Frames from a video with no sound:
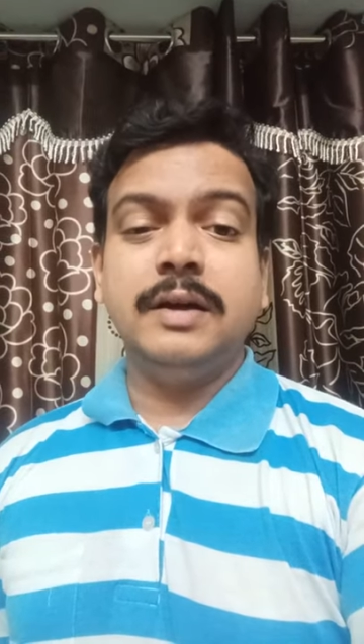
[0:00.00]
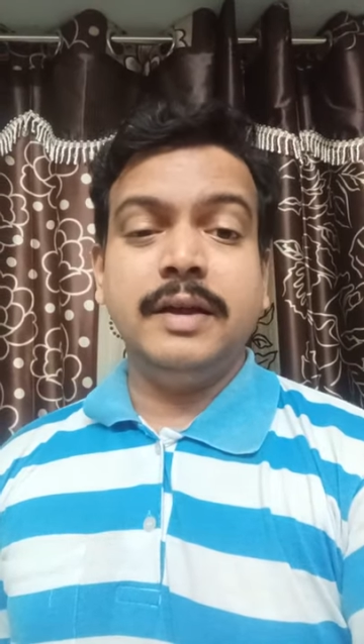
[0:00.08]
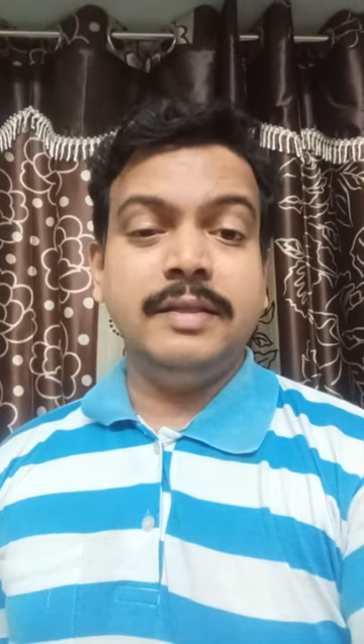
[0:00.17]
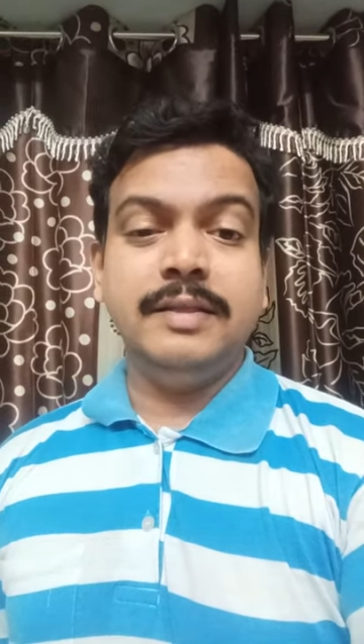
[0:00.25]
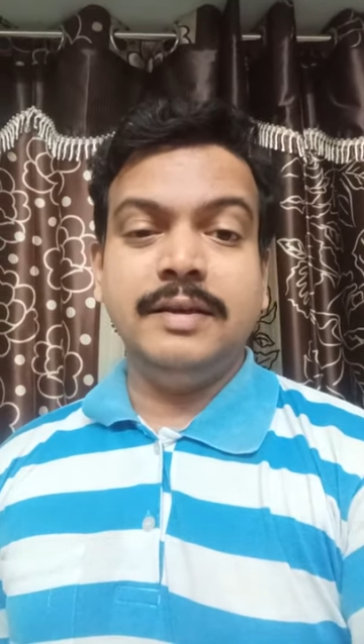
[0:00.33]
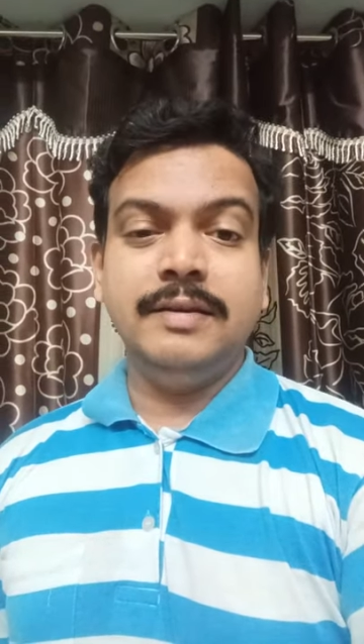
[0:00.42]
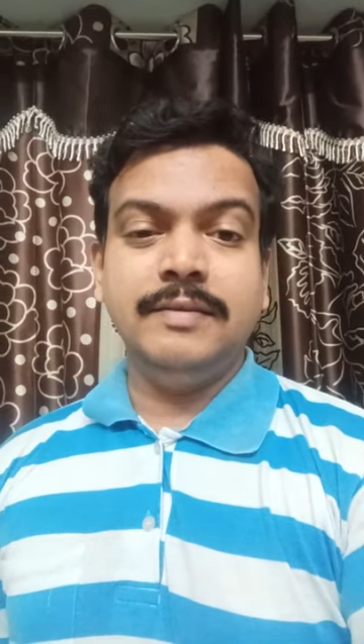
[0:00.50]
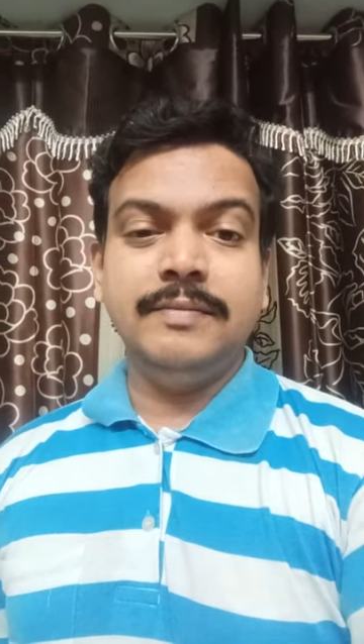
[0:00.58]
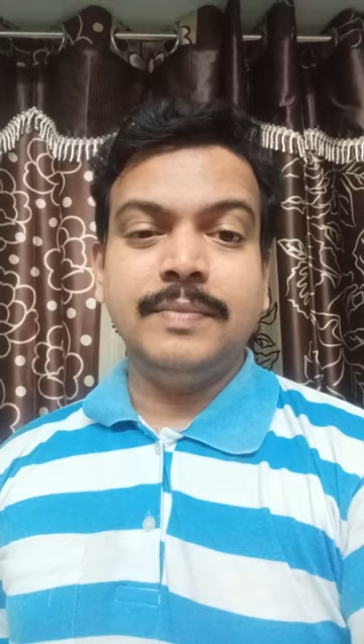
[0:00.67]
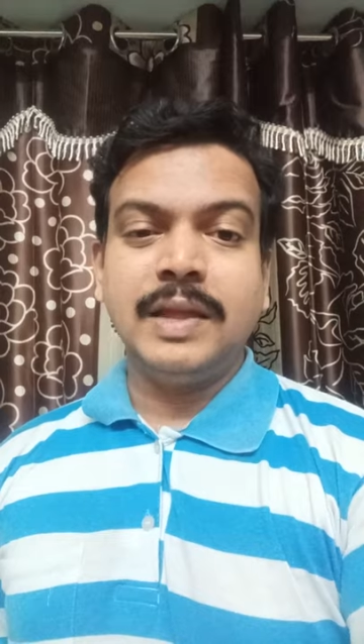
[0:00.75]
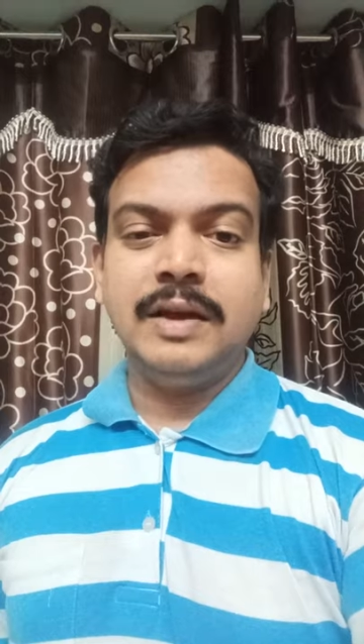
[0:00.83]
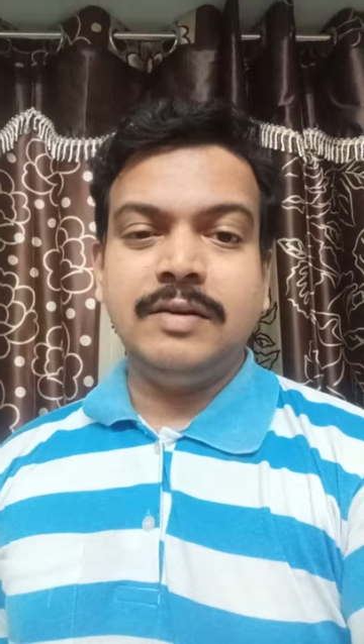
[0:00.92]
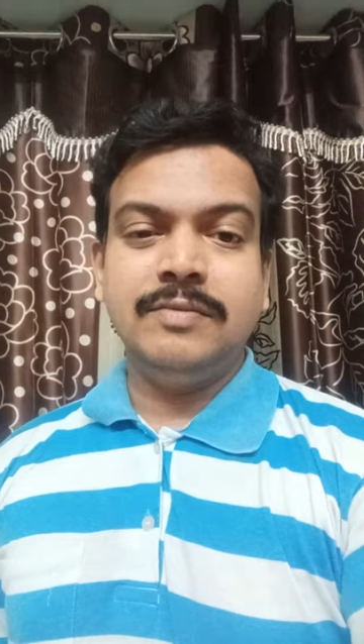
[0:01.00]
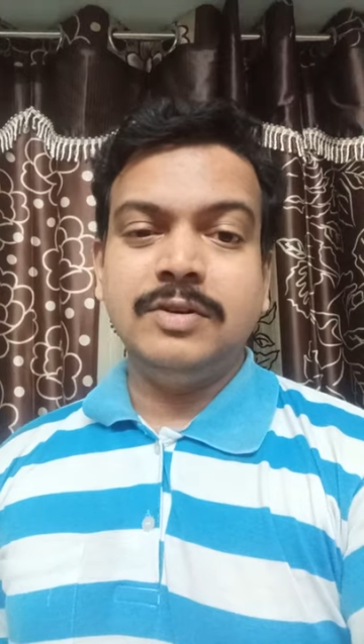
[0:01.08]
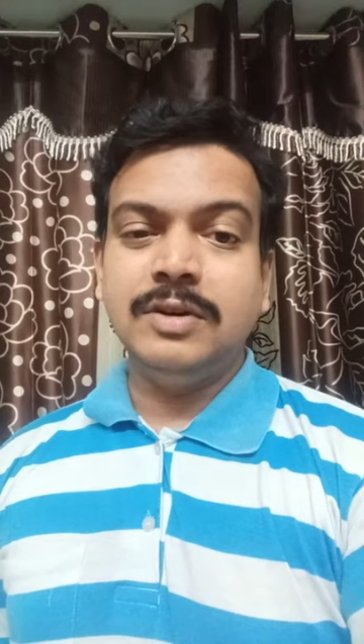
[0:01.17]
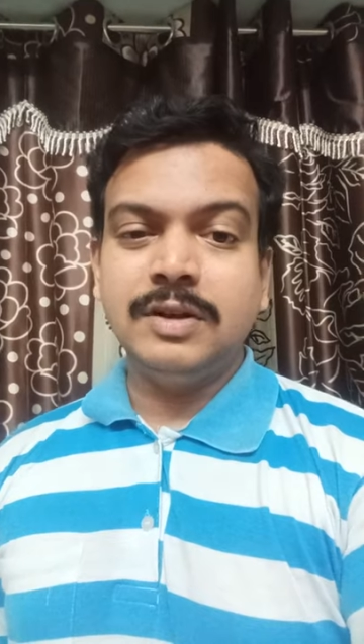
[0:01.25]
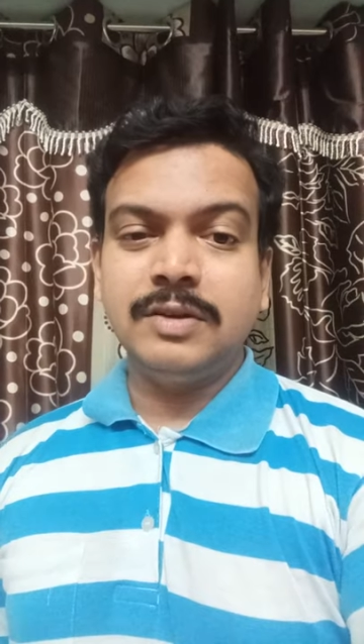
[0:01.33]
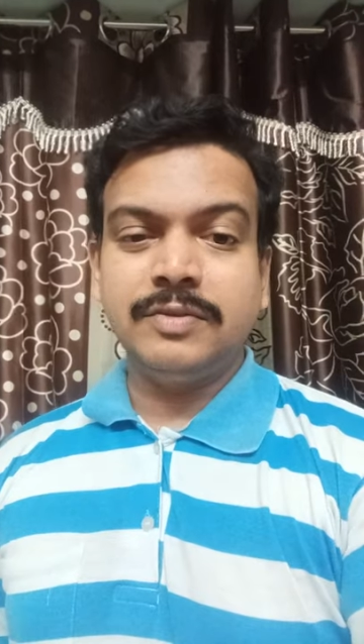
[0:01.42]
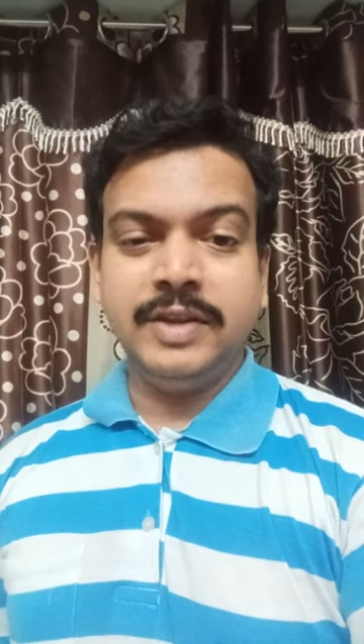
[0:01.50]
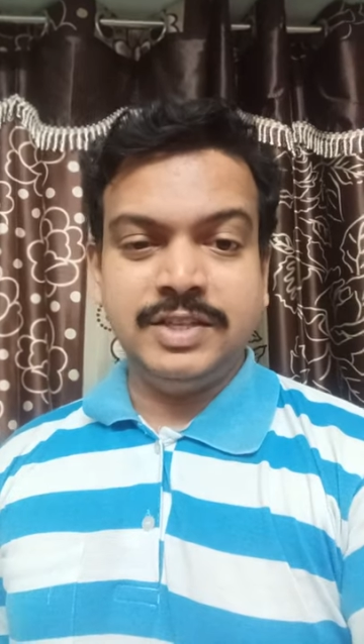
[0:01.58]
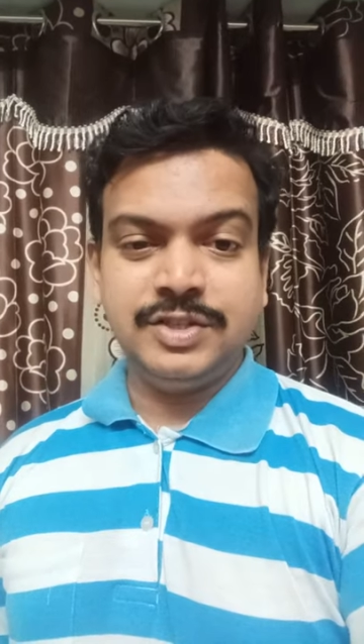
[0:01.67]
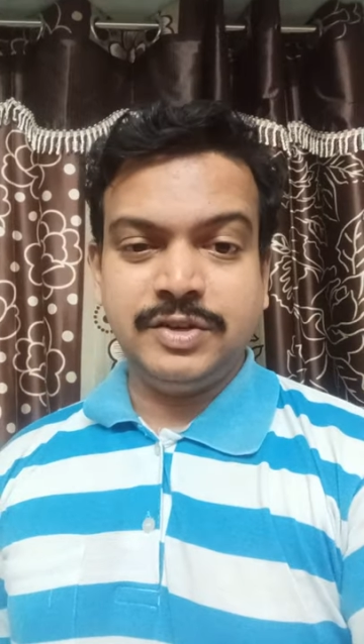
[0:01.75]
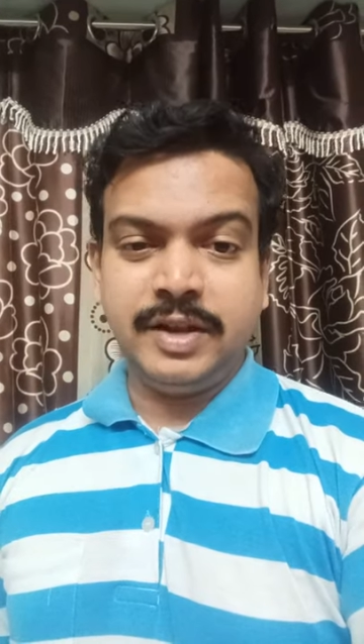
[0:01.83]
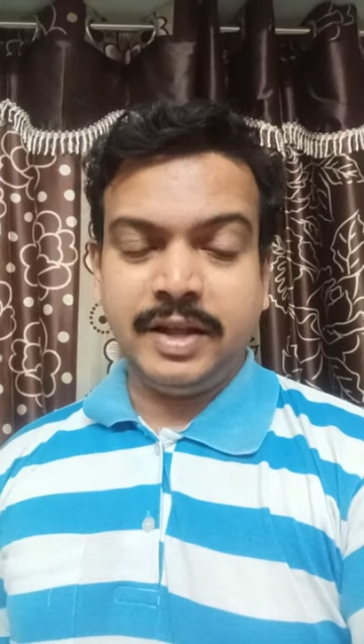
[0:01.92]
in the world of
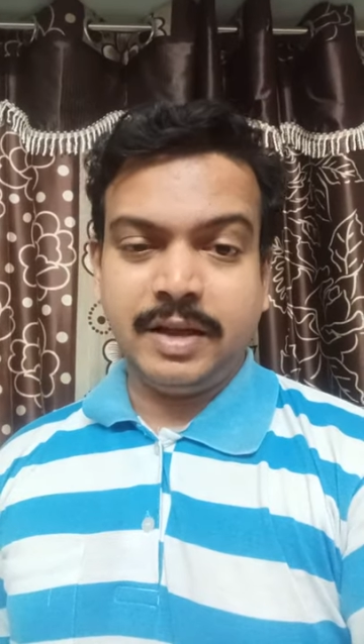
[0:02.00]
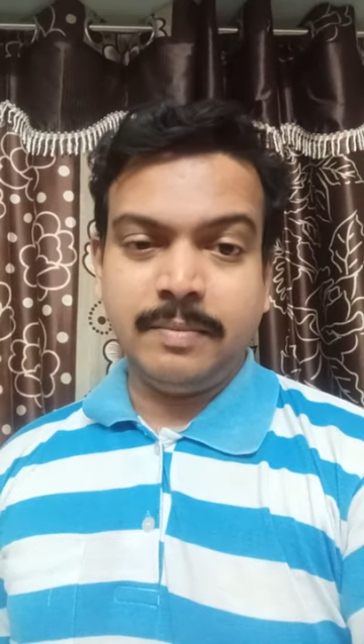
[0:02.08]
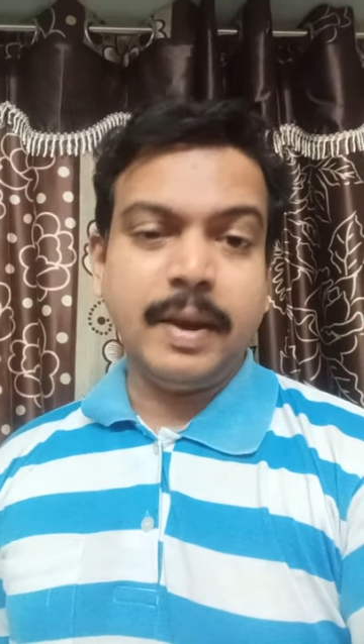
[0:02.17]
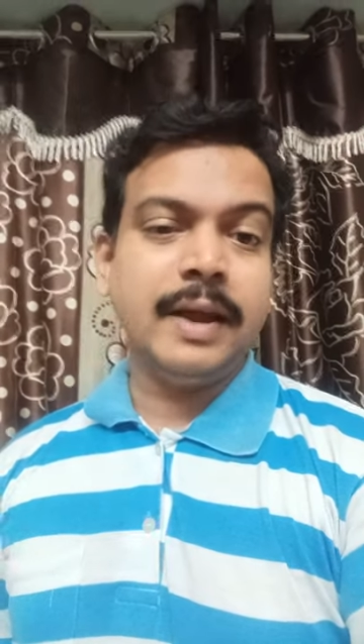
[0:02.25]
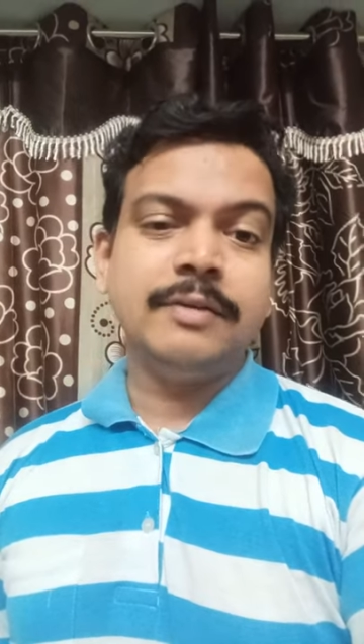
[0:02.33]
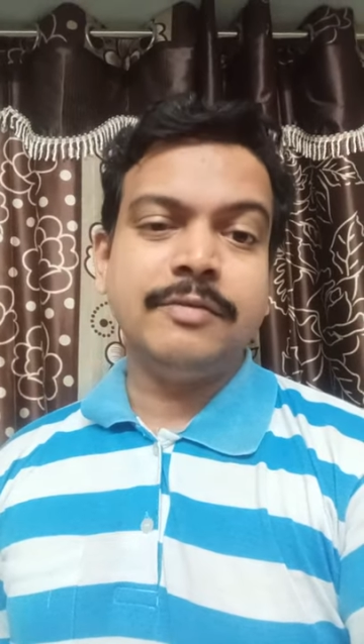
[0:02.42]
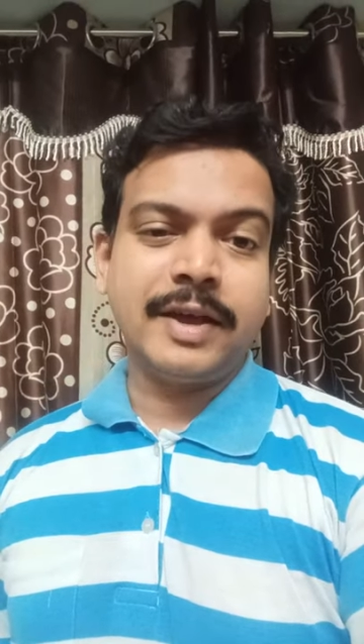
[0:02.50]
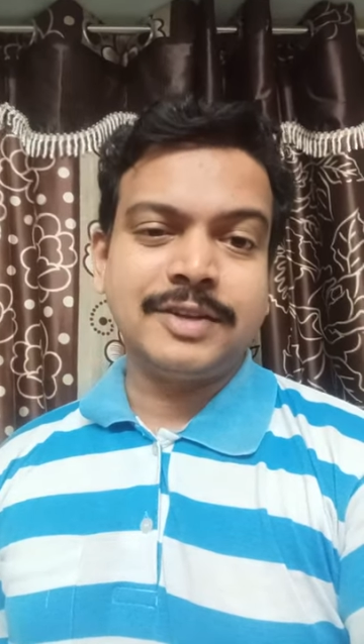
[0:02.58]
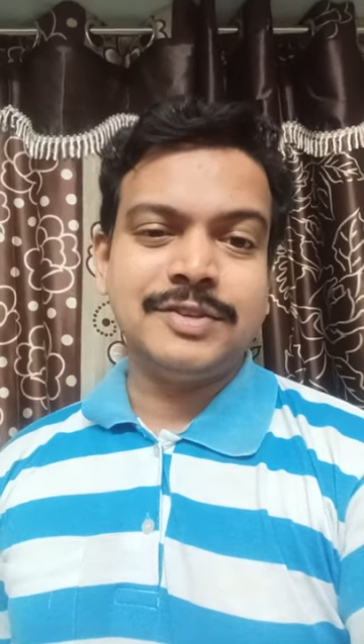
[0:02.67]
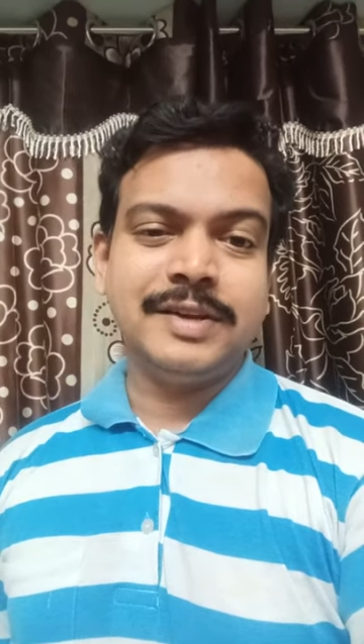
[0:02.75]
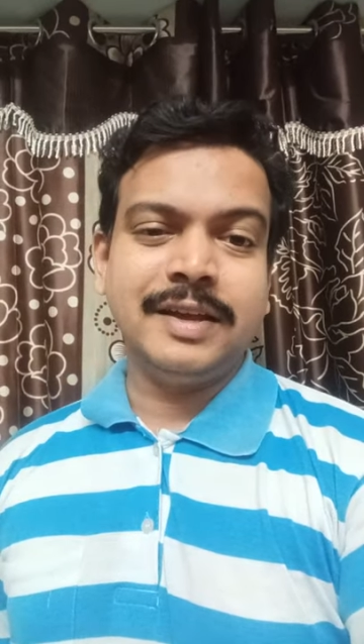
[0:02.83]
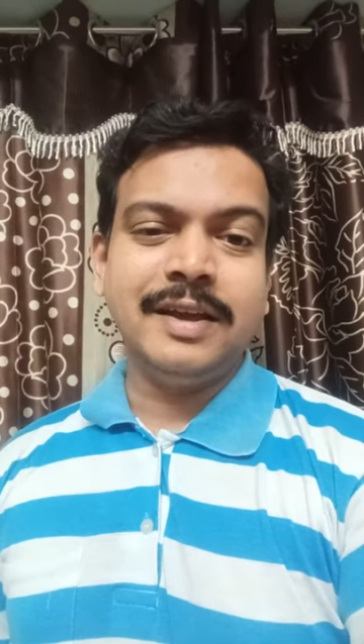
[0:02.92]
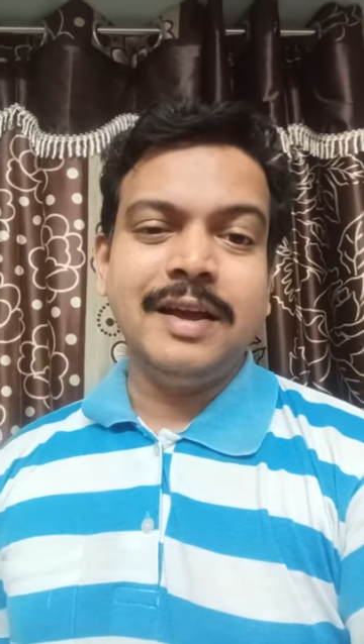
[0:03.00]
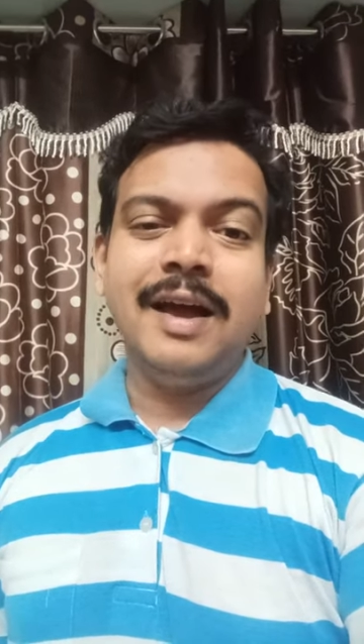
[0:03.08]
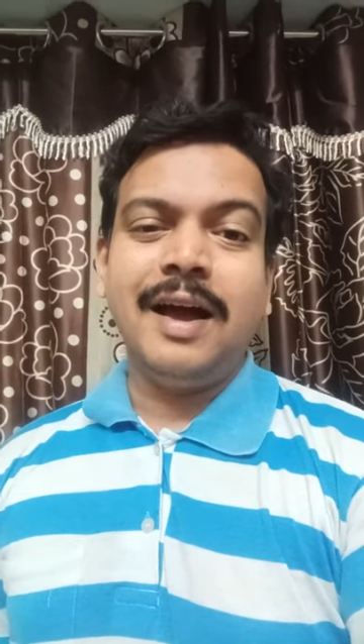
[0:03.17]
engineering and manufacturing.